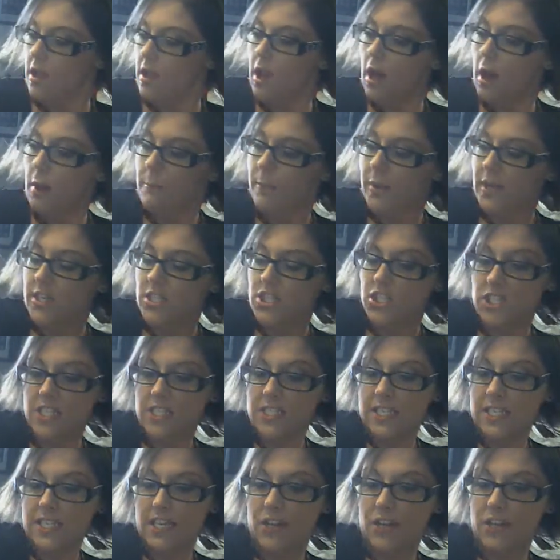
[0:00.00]
a bunch of
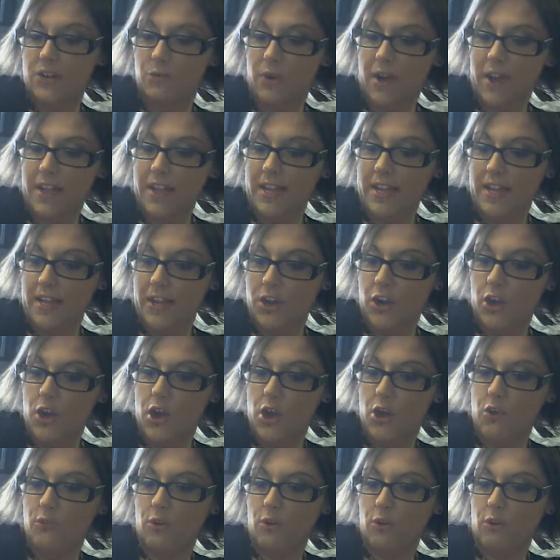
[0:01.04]
skin right here
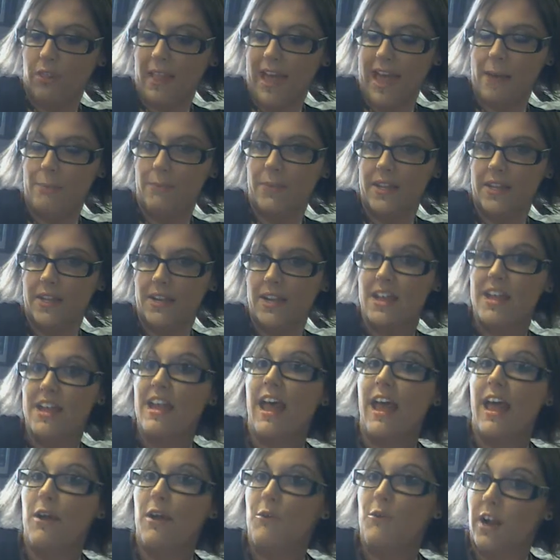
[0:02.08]
overlapping,
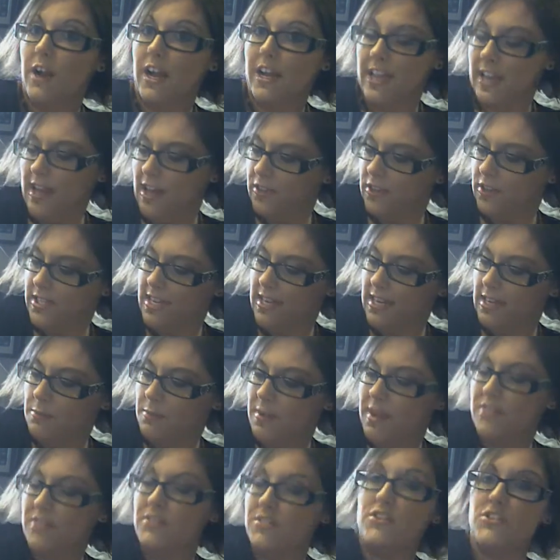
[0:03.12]
and when I get out of the tanning
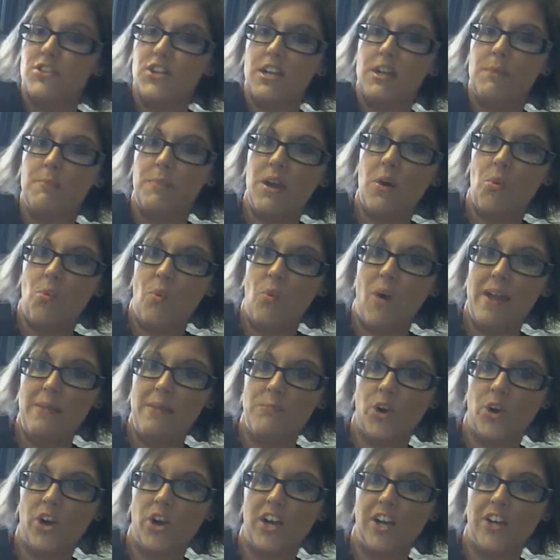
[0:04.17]
bed, there's going to be a white
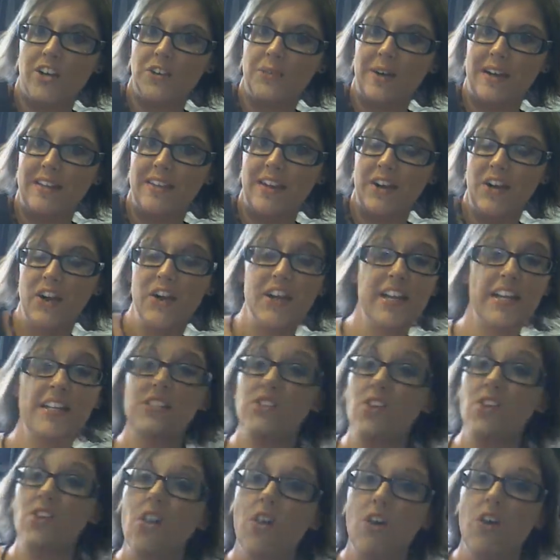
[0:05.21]
mark right there, and it's
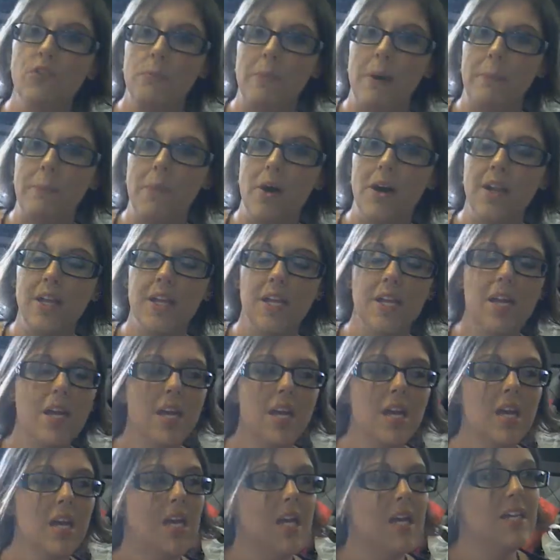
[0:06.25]
all over my body.
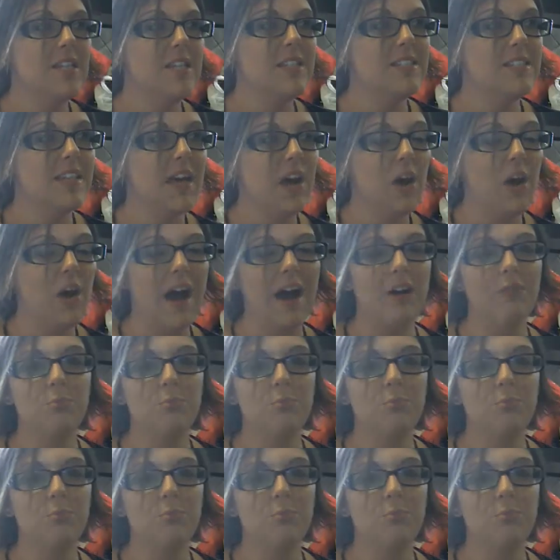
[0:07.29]
So i am